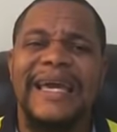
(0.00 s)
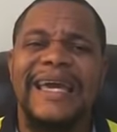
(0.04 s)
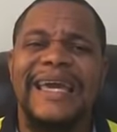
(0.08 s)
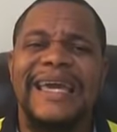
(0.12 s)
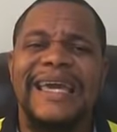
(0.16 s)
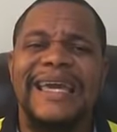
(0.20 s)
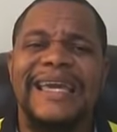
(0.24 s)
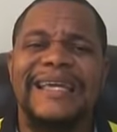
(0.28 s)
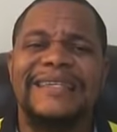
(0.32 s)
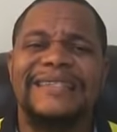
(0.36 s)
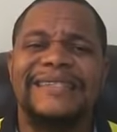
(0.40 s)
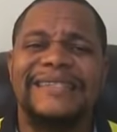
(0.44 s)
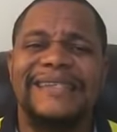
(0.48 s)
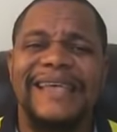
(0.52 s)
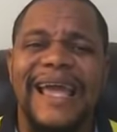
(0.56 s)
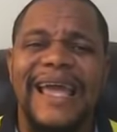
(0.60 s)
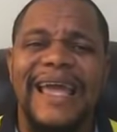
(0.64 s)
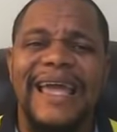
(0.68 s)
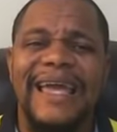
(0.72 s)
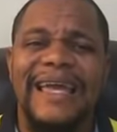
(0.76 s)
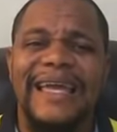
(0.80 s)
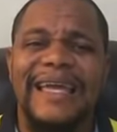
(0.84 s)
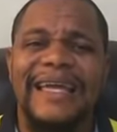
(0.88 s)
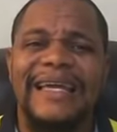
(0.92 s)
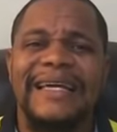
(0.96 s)
He is
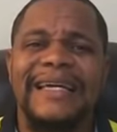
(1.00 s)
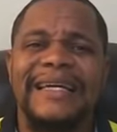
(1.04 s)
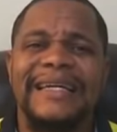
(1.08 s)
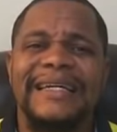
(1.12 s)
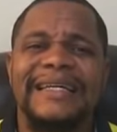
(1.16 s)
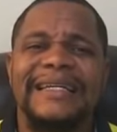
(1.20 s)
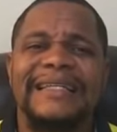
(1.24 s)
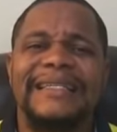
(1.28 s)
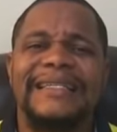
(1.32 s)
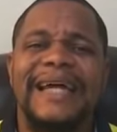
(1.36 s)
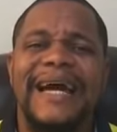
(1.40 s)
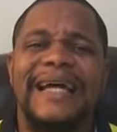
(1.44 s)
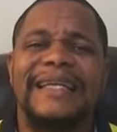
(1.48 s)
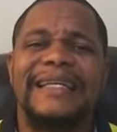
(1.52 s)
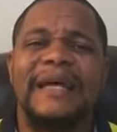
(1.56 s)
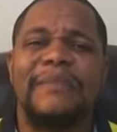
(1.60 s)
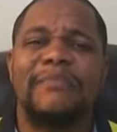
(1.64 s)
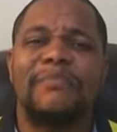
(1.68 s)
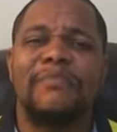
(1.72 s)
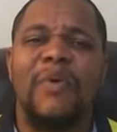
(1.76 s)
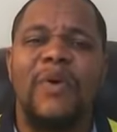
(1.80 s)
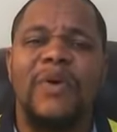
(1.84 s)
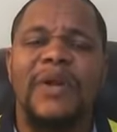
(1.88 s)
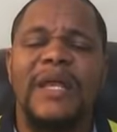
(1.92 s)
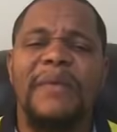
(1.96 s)
saying that they
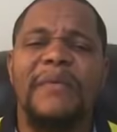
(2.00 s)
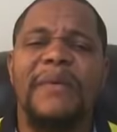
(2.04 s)
put